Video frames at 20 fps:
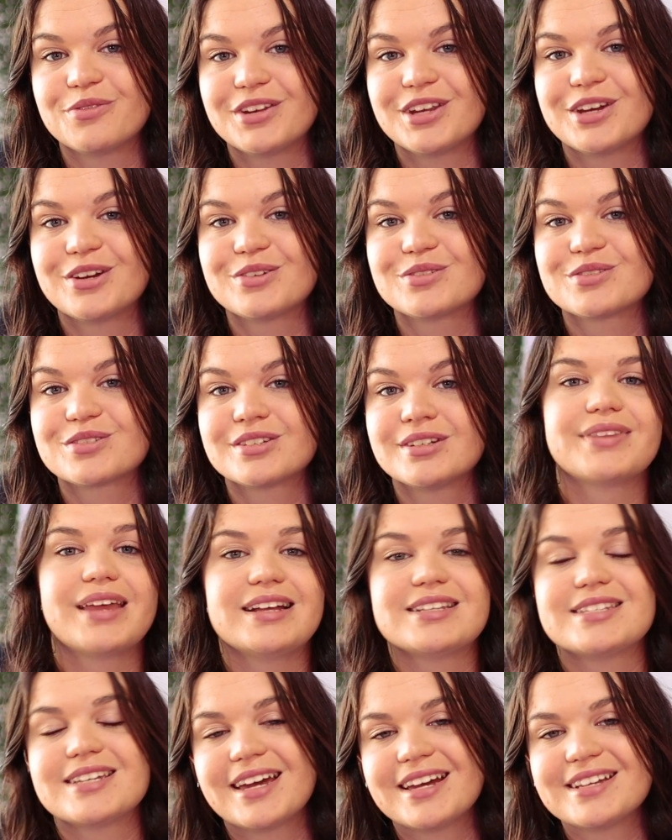videos.
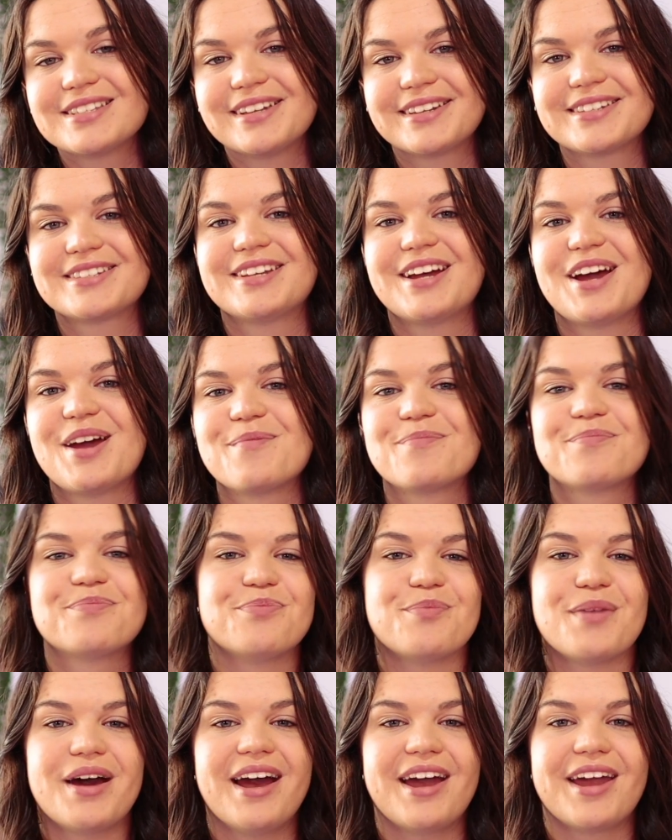I'll see you guys next time.
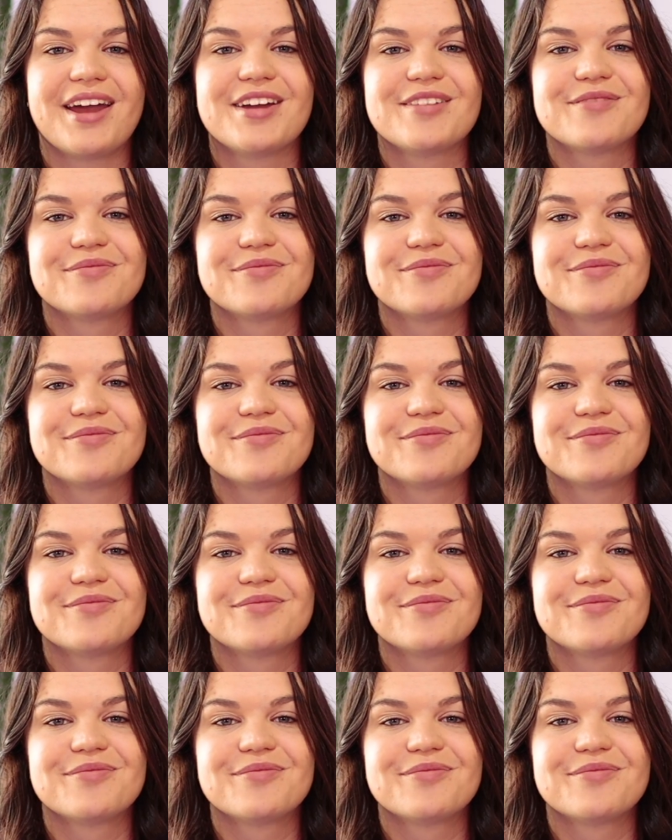Bye.